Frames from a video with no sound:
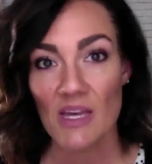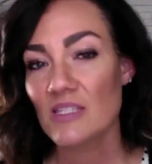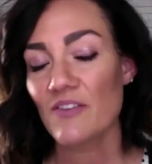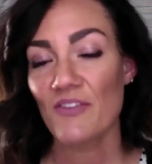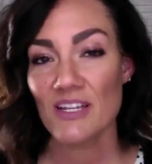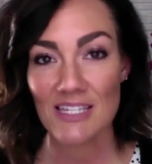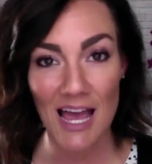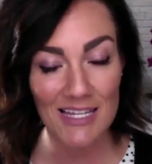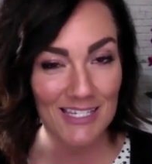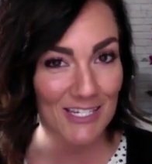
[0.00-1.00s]
It's a
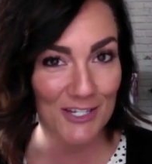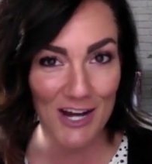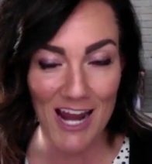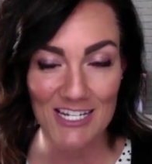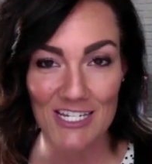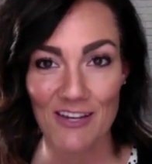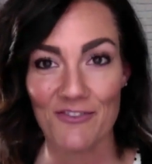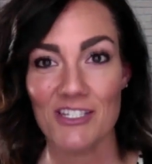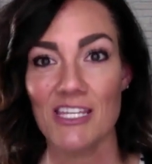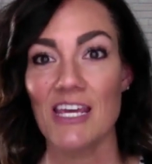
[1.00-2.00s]
fantastic strategy
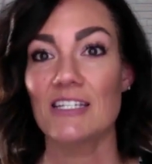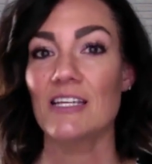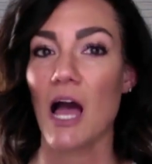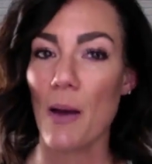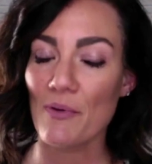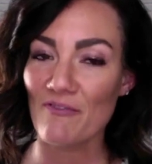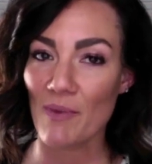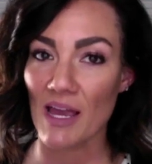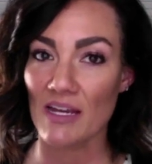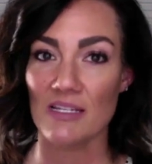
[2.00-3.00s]
for staying top of
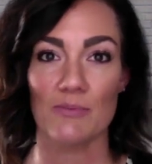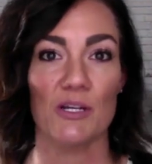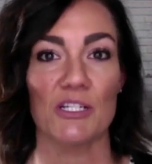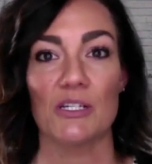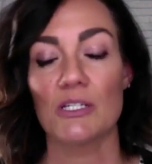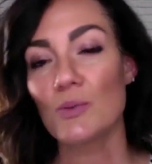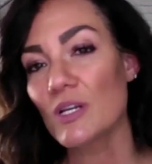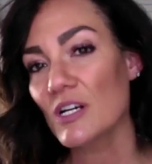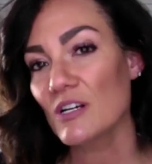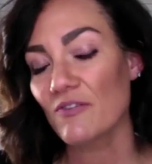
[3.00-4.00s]
mind, especially on
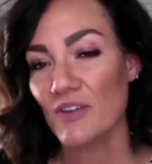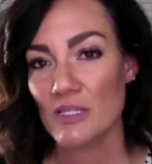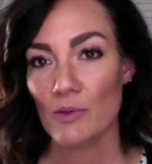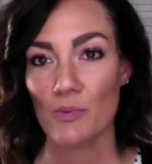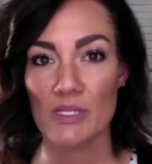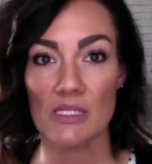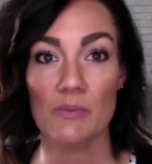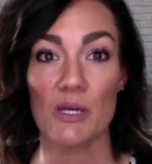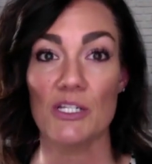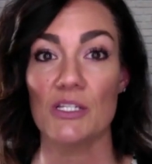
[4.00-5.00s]
Twitter, Facebook business
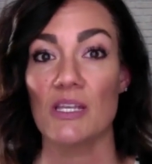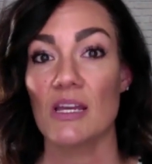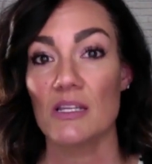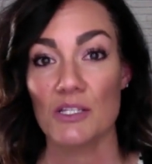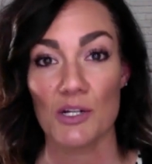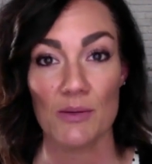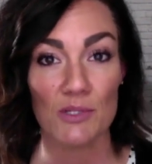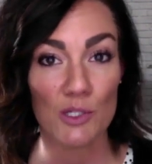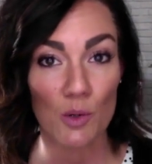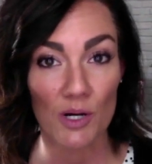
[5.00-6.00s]
pages, and Instagram
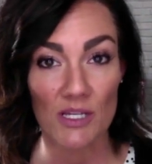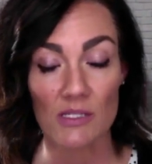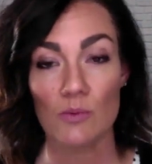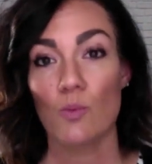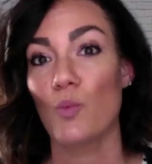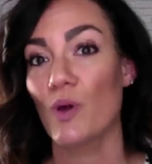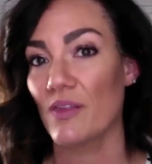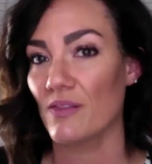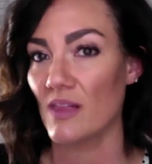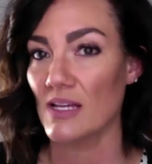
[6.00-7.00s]
stories
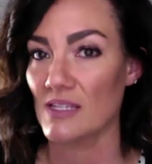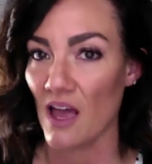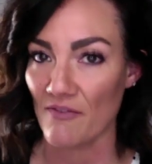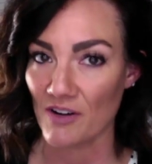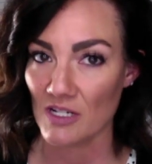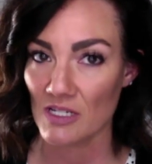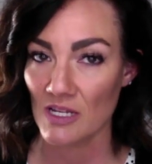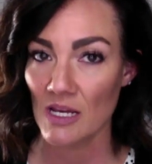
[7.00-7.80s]
with less effort.